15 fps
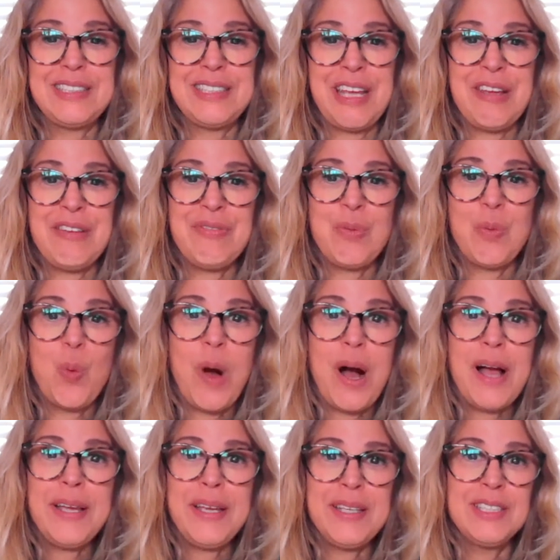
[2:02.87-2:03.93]
safe,
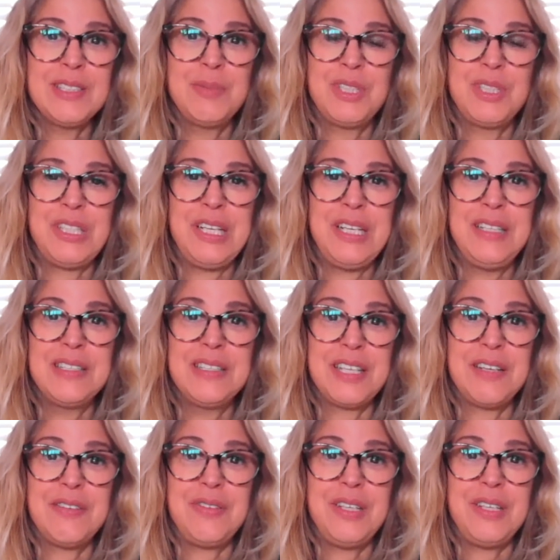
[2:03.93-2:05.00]
why is machine
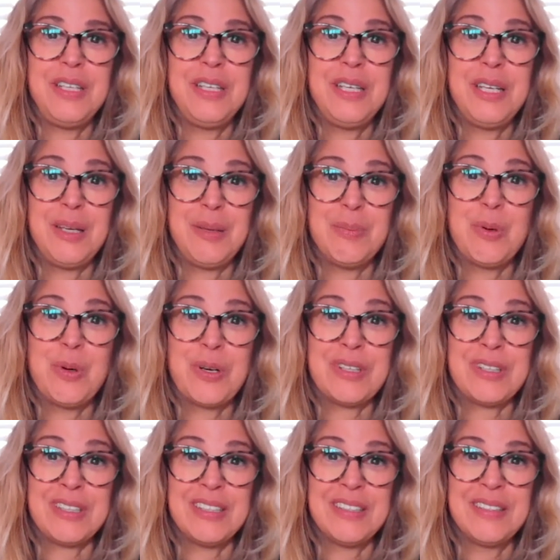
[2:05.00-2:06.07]
safety
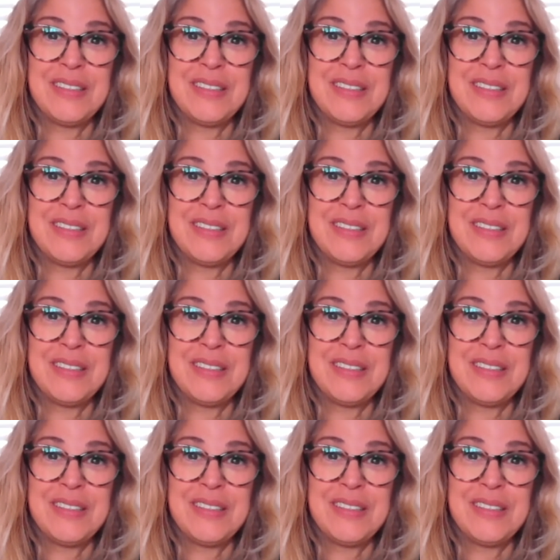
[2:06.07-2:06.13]
important?